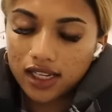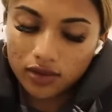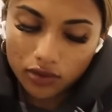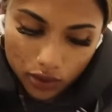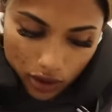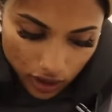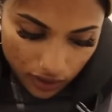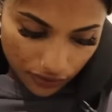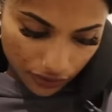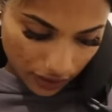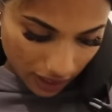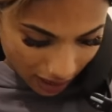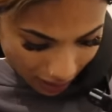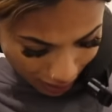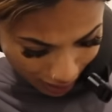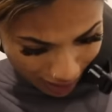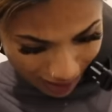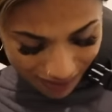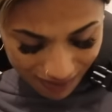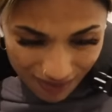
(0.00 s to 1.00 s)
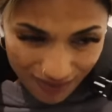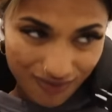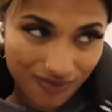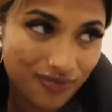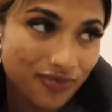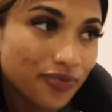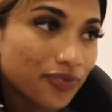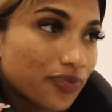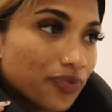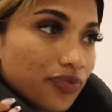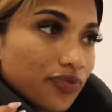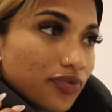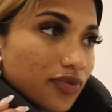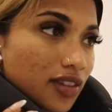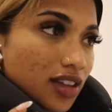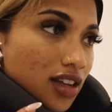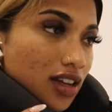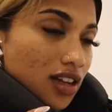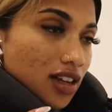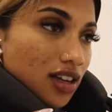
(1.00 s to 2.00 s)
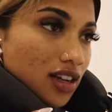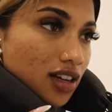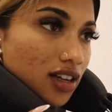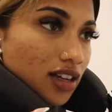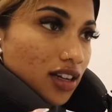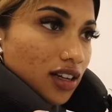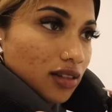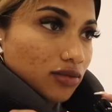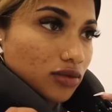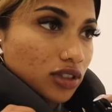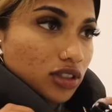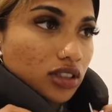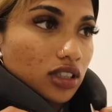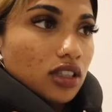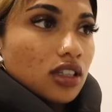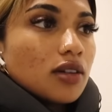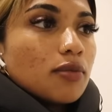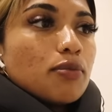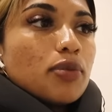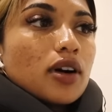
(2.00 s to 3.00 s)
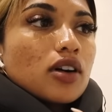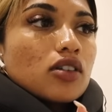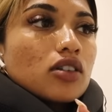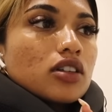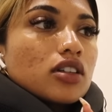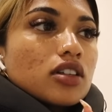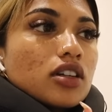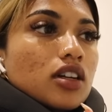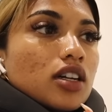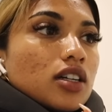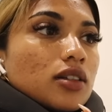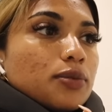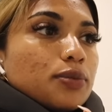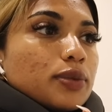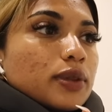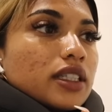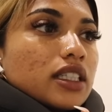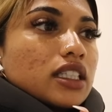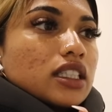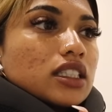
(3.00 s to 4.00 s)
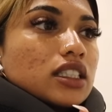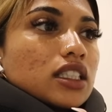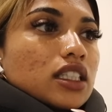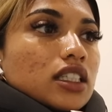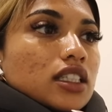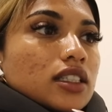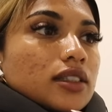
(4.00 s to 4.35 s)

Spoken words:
we're good for that one. I'm just gonna buckle her up and